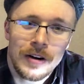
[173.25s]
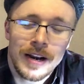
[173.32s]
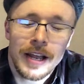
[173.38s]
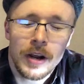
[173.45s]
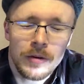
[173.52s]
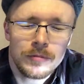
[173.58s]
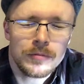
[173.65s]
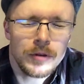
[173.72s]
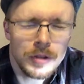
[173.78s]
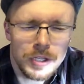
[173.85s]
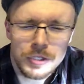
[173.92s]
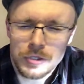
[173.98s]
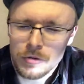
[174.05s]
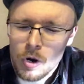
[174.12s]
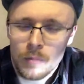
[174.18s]
and I
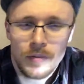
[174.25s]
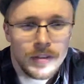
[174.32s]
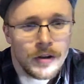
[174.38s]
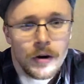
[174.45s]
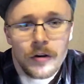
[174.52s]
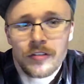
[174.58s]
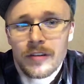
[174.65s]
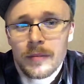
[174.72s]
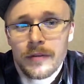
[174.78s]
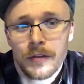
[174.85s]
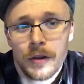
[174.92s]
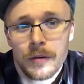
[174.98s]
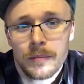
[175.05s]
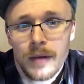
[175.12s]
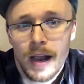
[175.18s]
really do hope that there are some of
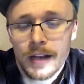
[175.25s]
you.